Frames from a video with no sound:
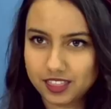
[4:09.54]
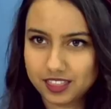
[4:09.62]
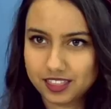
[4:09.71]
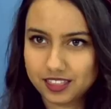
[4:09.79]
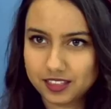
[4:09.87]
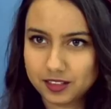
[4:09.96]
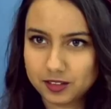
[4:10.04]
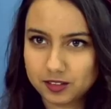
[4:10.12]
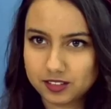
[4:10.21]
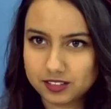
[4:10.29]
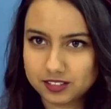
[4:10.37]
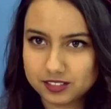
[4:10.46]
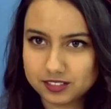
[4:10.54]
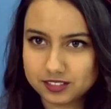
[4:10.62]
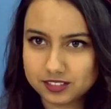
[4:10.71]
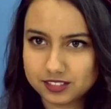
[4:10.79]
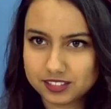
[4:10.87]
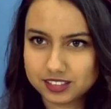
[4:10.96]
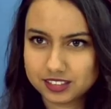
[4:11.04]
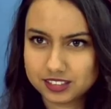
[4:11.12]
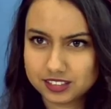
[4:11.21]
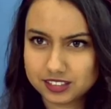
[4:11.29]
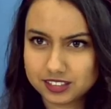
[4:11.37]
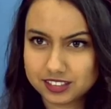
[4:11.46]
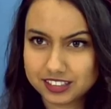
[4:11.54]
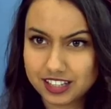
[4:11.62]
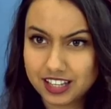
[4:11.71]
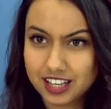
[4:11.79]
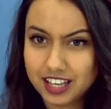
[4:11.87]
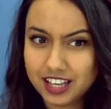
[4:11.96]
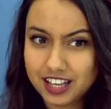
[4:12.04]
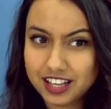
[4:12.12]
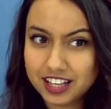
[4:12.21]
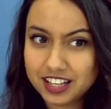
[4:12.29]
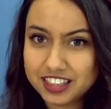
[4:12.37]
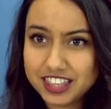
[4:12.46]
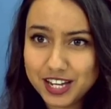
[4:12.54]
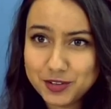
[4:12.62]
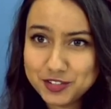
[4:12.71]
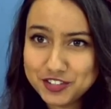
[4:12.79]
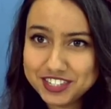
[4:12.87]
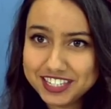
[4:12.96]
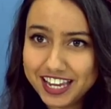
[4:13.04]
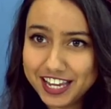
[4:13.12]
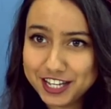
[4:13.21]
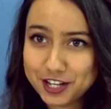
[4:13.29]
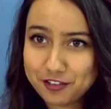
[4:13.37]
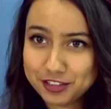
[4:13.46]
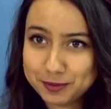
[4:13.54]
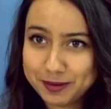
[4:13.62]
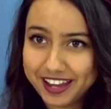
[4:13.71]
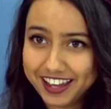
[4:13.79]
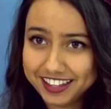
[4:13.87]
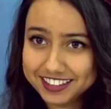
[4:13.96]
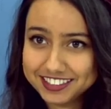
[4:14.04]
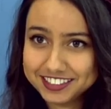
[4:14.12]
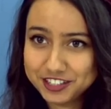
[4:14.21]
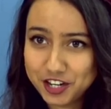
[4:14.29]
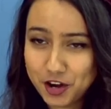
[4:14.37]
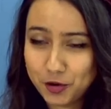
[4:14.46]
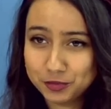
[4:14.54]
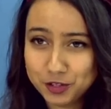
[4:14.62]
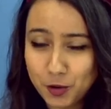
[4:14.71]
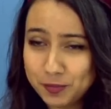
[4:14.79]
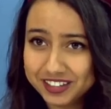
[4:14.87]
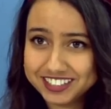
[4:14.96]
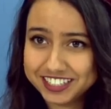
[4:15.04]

And finally, what was happening in the subway one? They were just taking off their pants, you know, no big